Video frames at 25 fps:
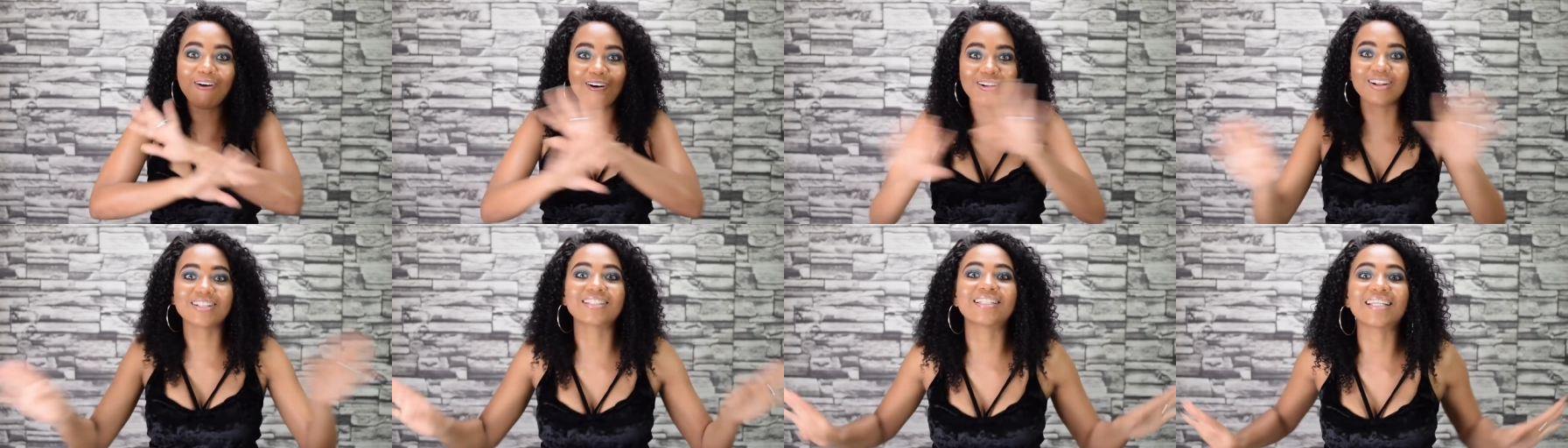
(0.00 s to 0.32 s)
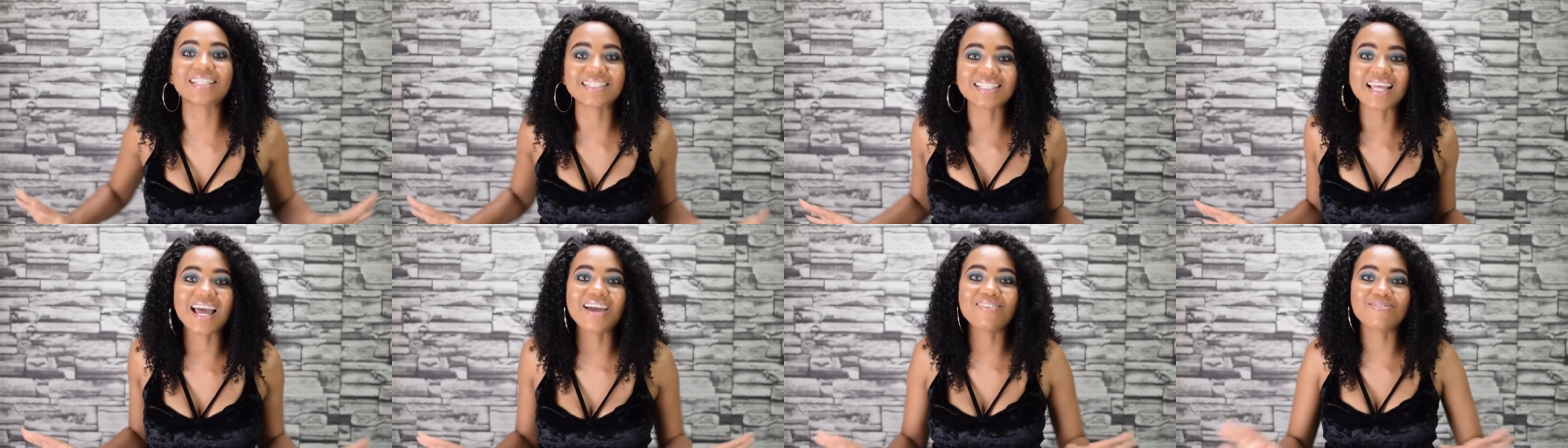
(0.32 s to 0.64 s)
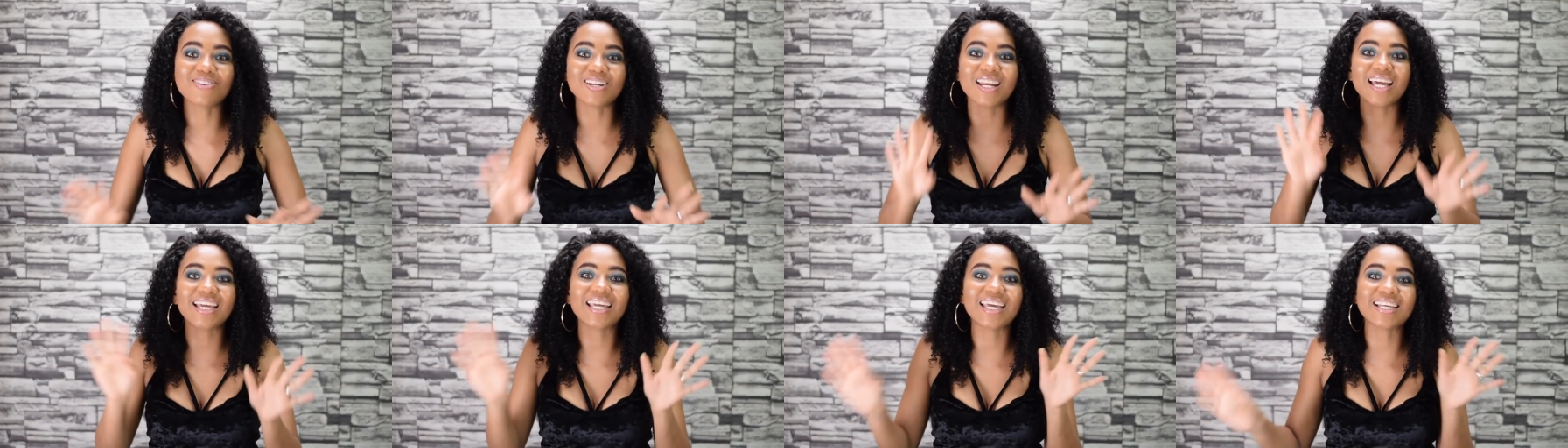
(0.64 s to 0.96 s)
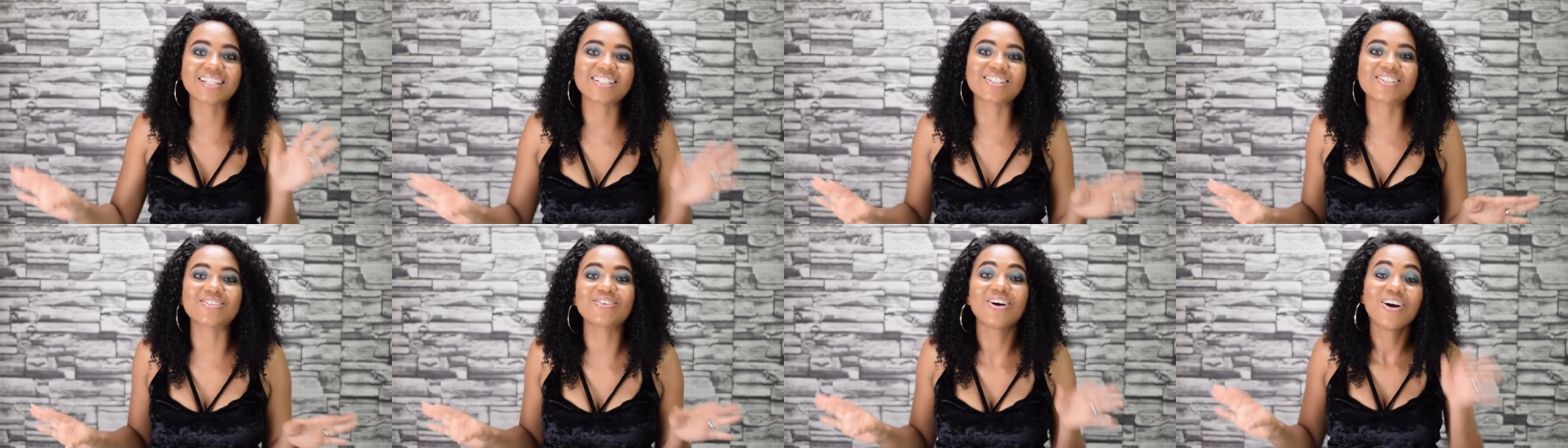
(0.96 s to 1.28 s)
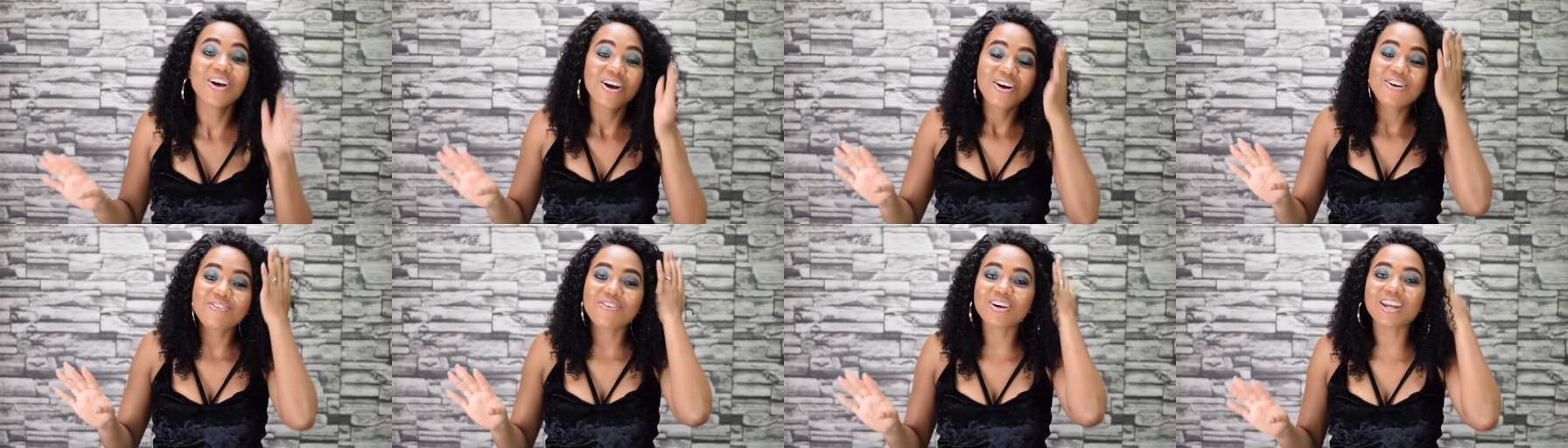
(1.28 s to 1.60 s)
all the time when I get to,
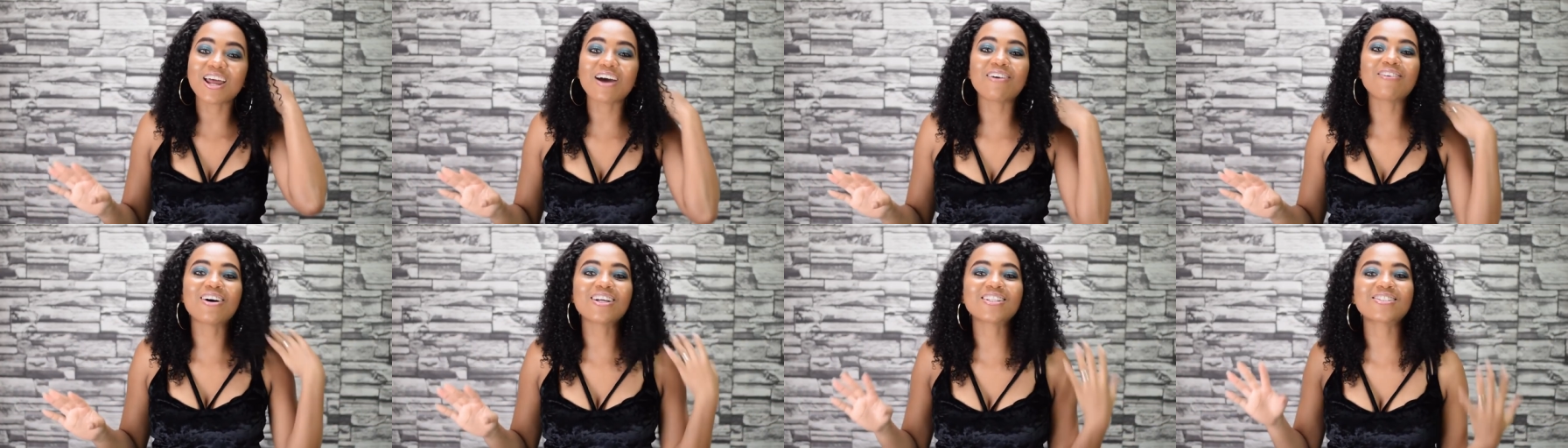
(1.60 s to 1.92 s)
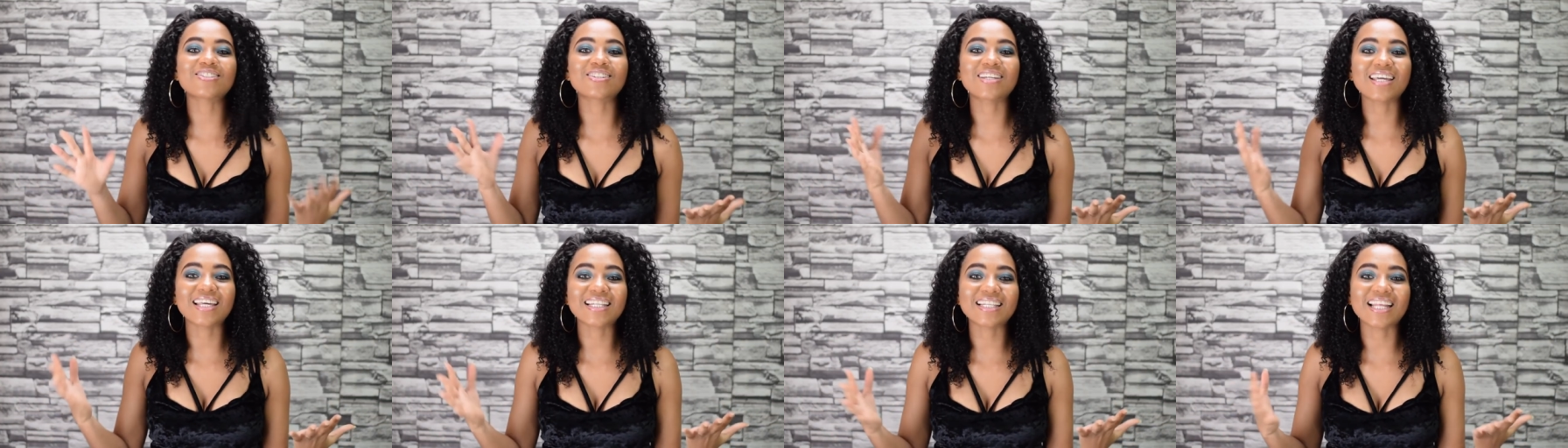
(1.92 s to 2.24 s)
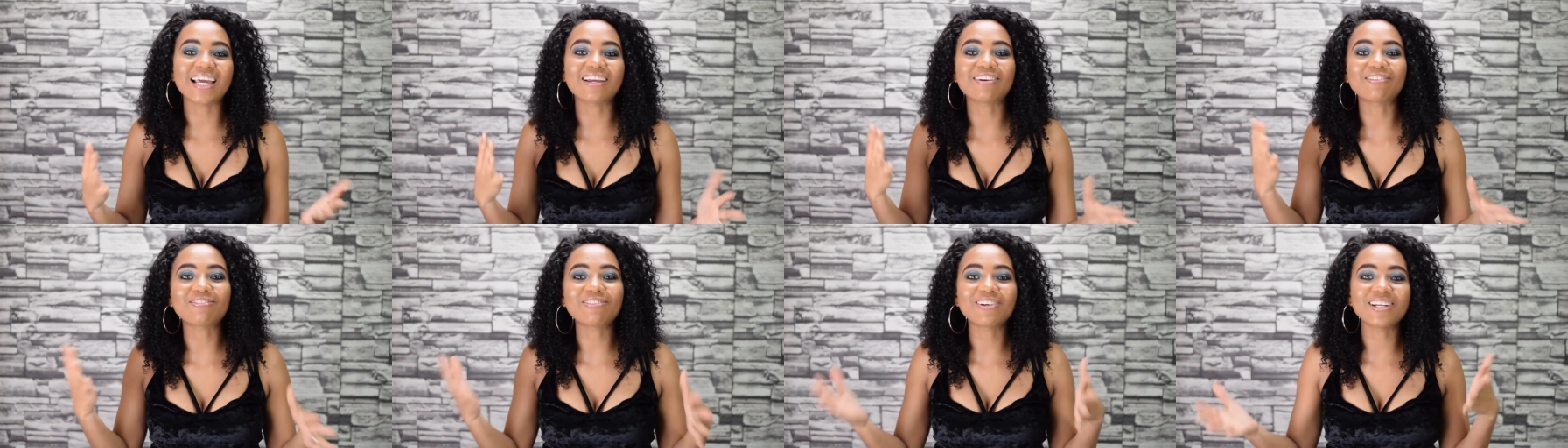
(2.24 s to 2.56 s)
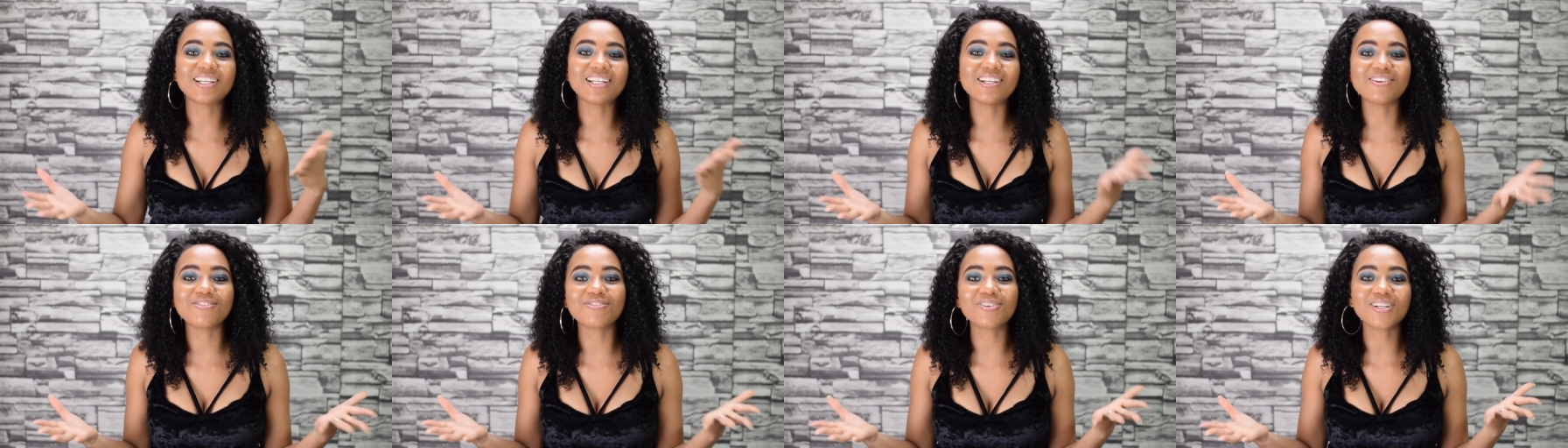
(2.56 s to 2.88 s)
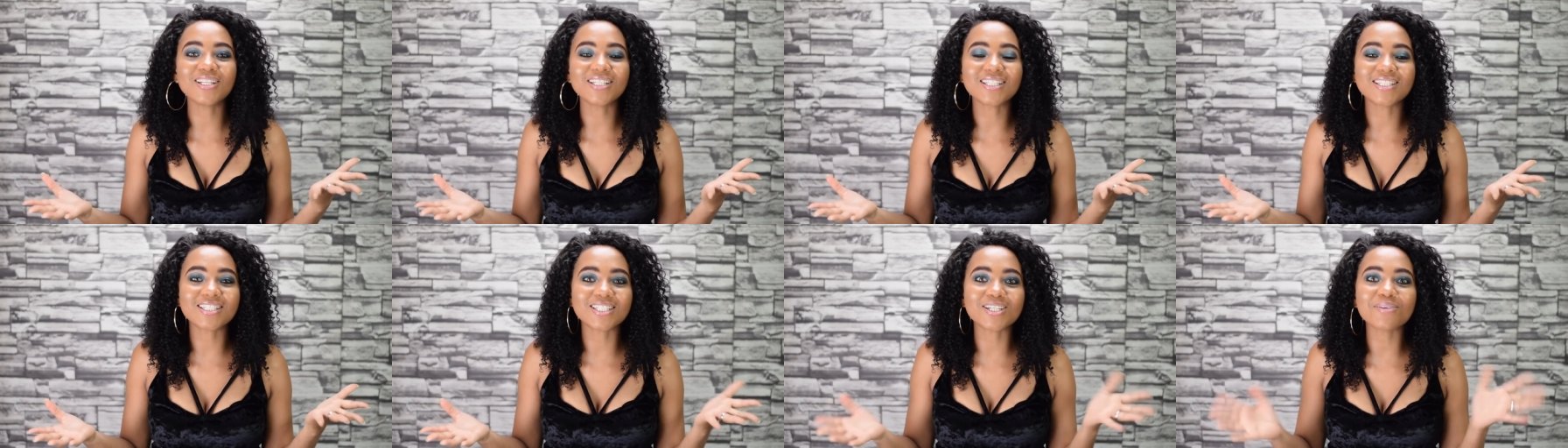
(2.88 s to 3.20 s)
when I want to get like really,
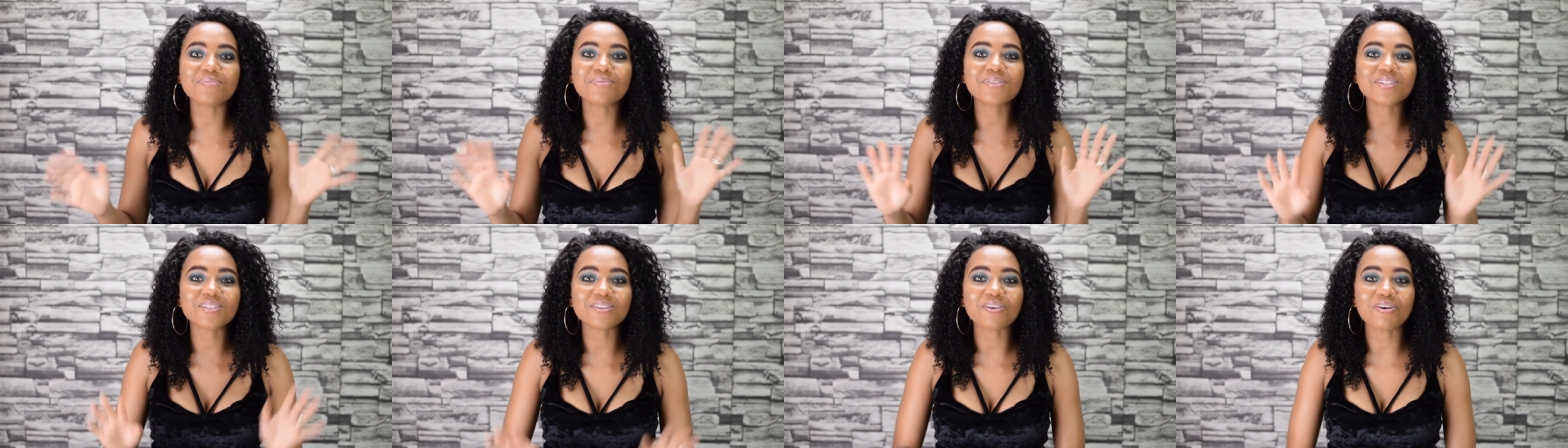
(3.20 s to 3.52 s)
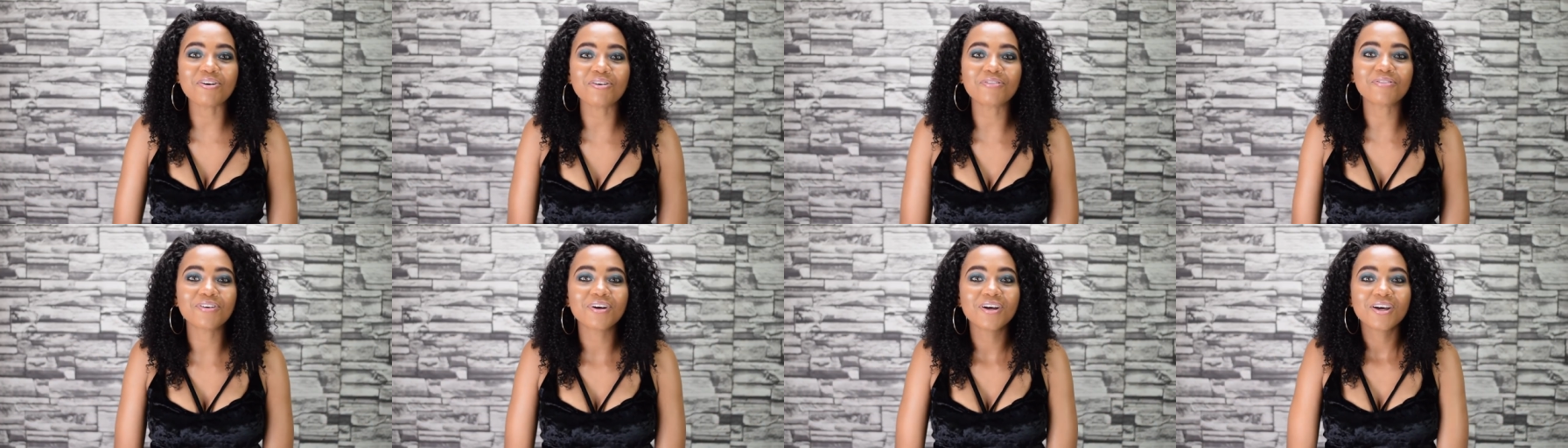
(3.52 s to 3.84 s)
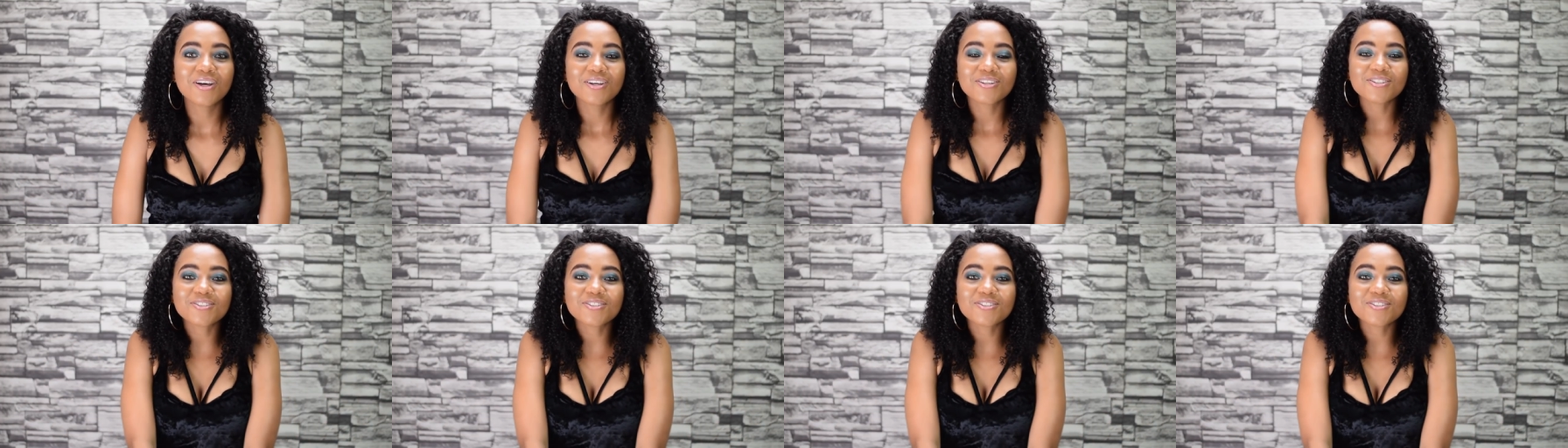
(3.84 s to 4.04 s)
really cheap stuff.